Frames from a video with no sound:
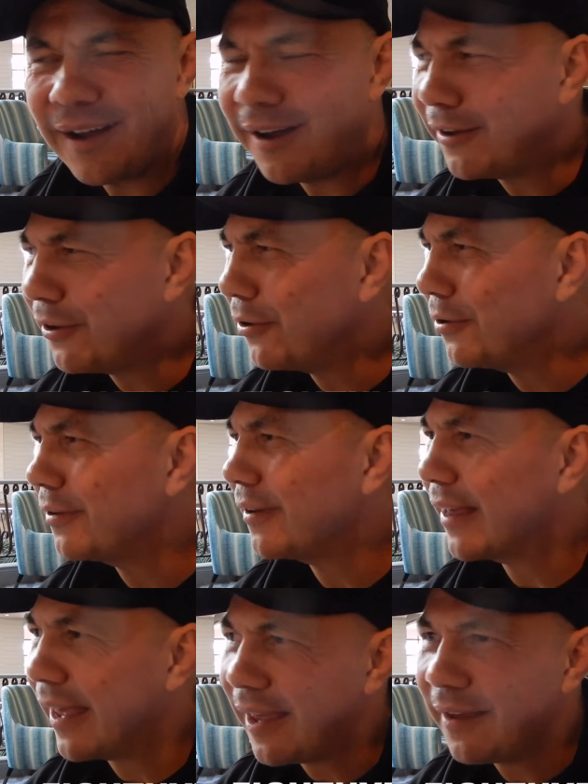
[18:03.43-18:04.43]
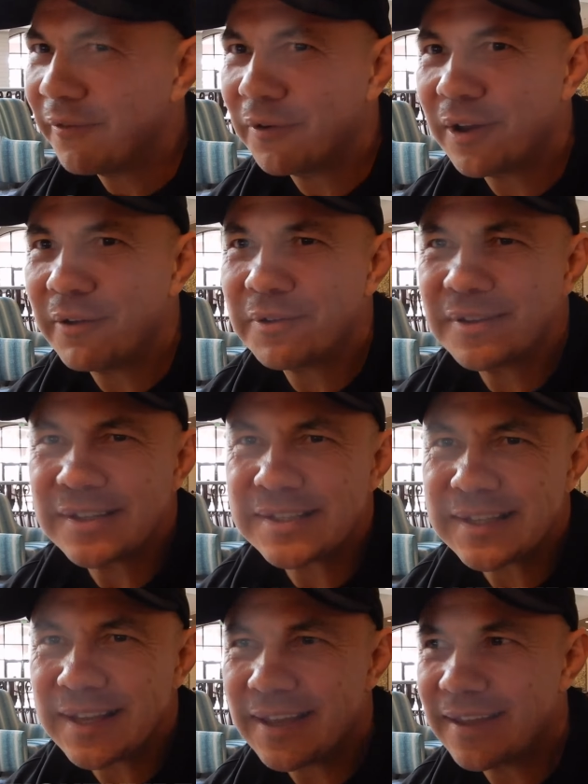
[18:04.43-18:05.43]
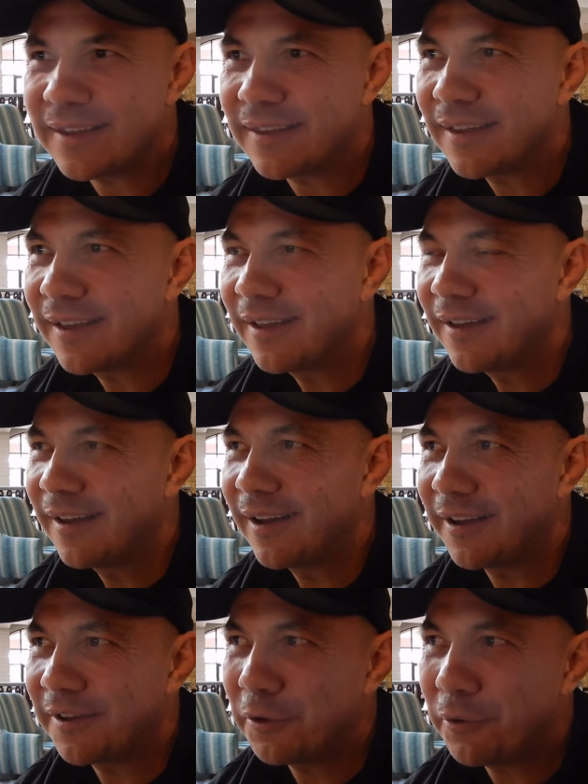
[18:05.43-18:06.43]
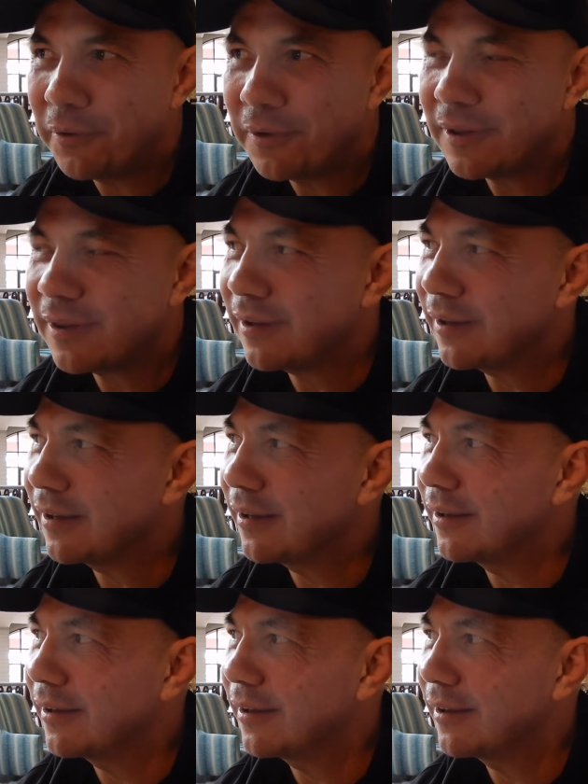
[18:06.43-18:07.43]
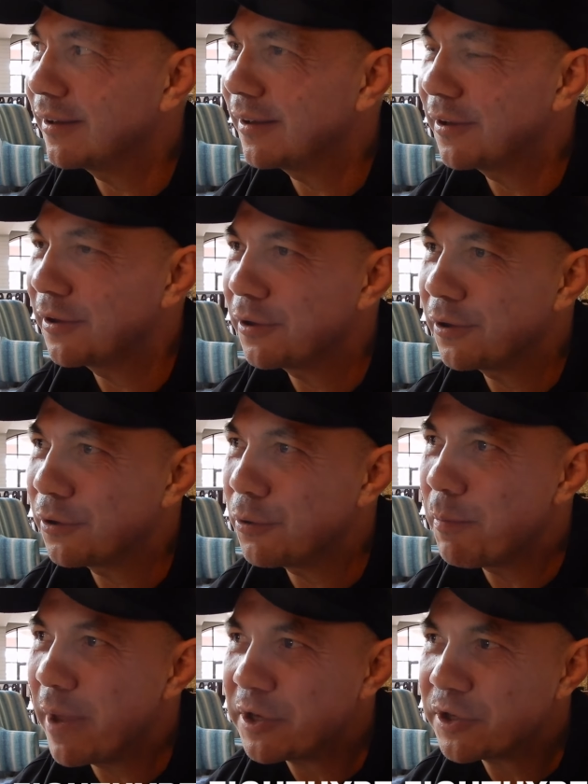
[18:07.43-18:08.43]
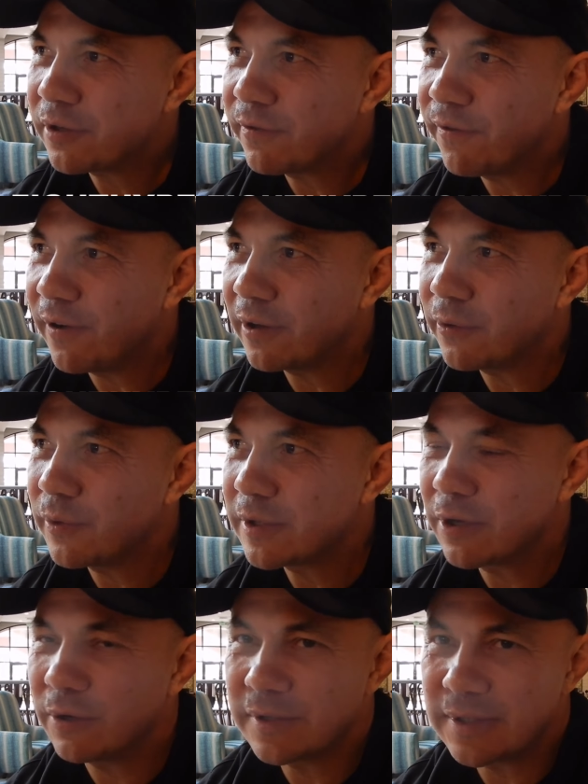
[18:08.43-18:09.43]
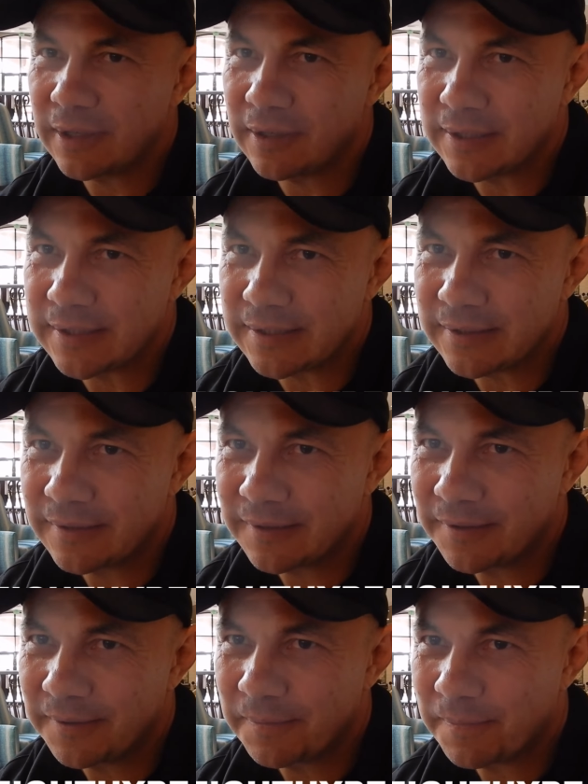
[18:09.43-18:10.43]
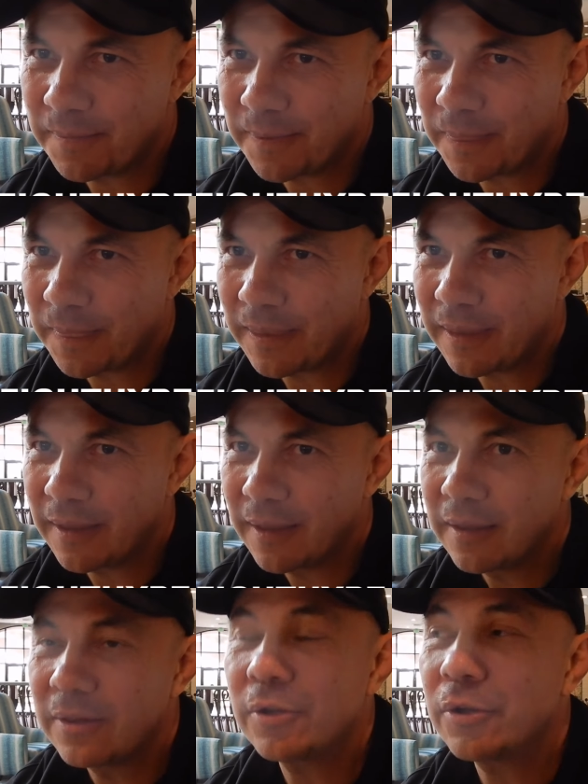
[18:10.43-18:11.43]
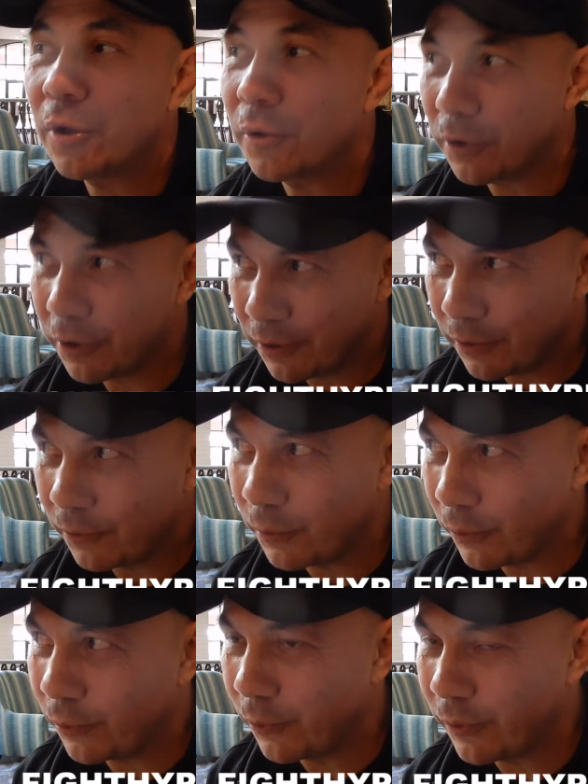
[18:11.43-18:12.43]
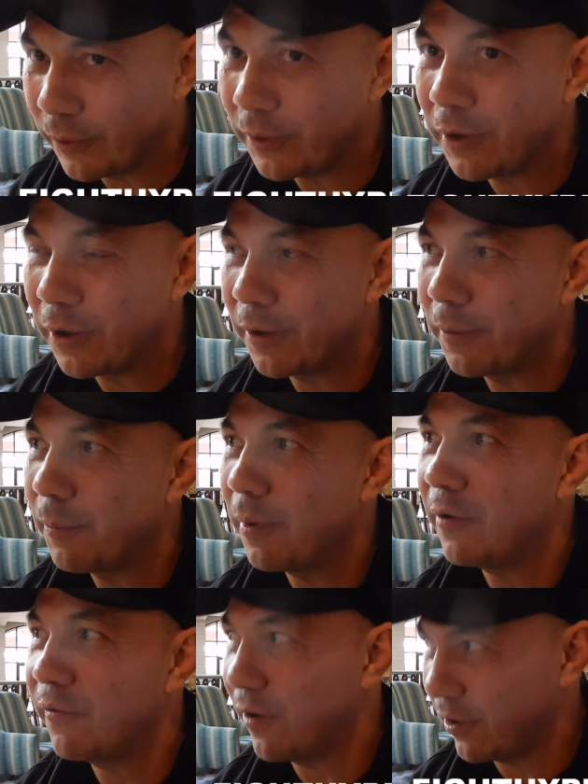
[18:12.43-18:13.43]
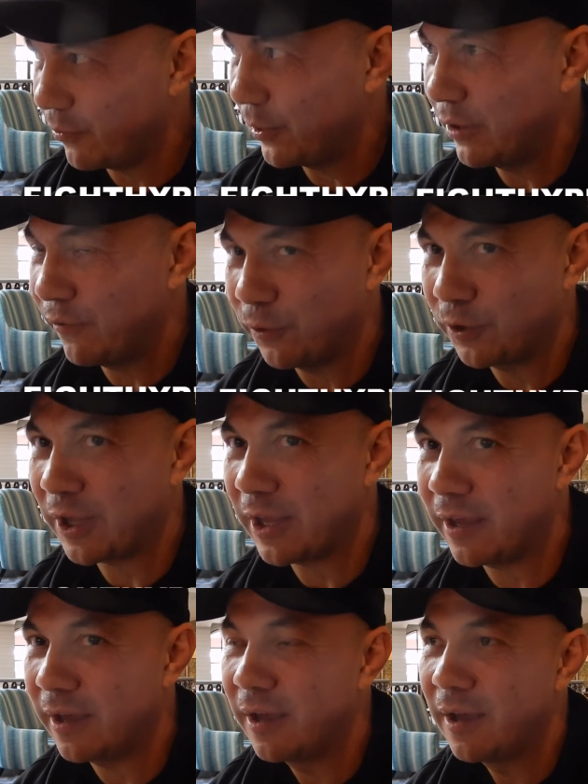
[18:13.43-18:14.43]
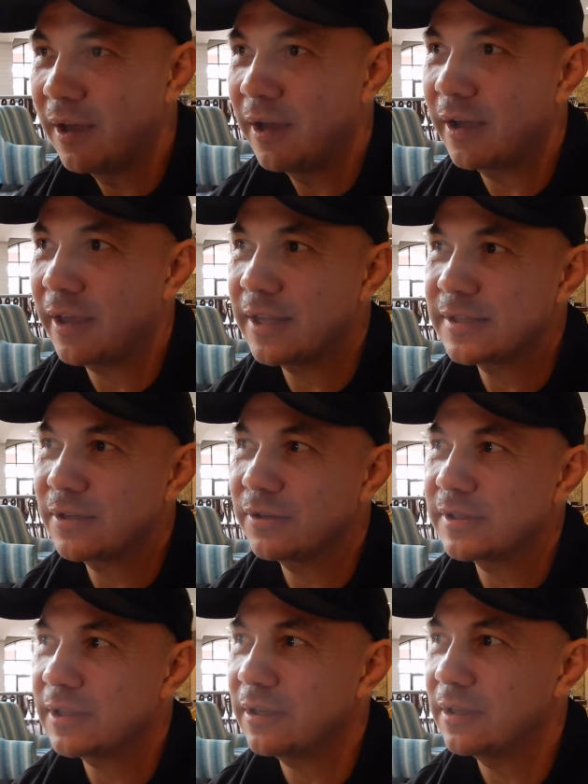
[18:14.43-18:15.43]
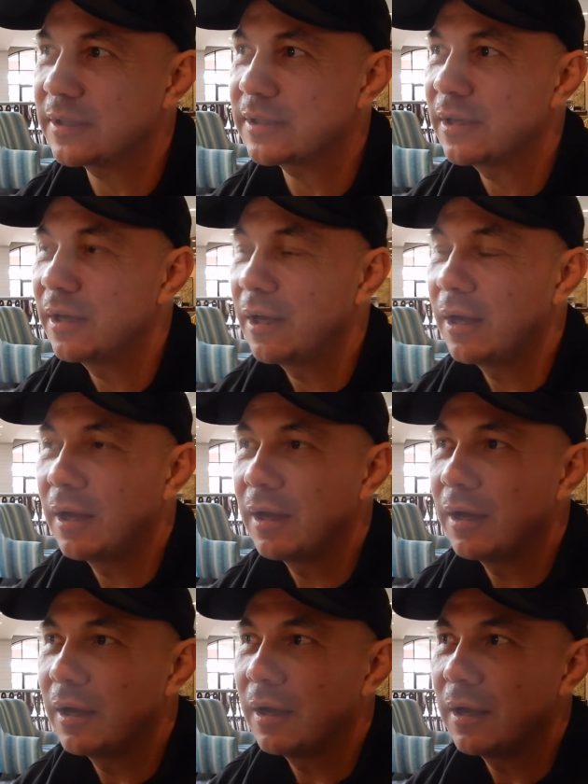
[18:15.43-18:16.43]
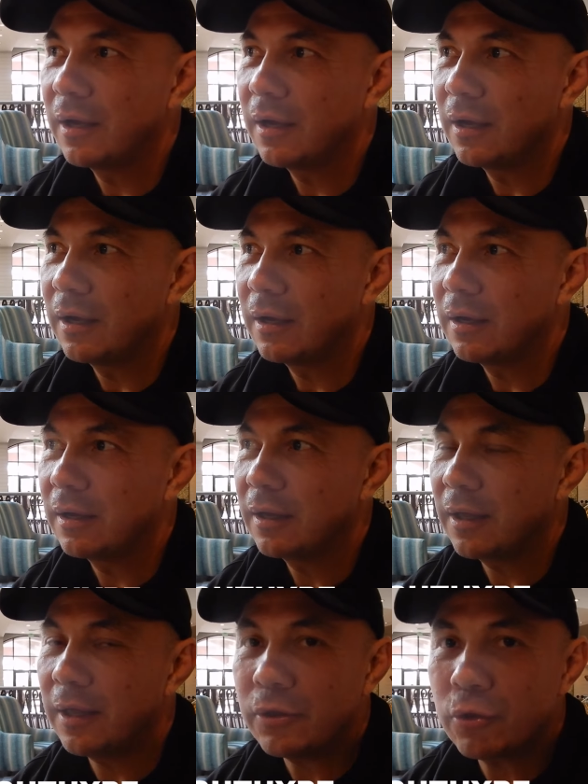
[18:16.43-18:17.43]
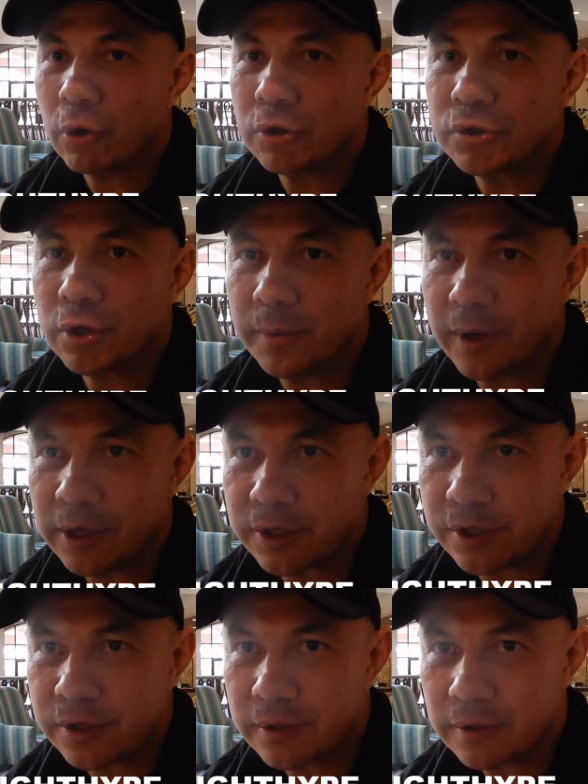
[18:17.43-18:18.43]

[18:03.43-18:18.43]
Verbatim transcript: I don't care, whatever they're saying. You know what? Uh, you mentioned fight with Gonzalez. Castana. No, no, Oh, your one? Yeah, yeah, yeah, fight, yeah, yeah, yeah, yeah. I off against air. Gonzalez. Yeah, yeah. He talks so much.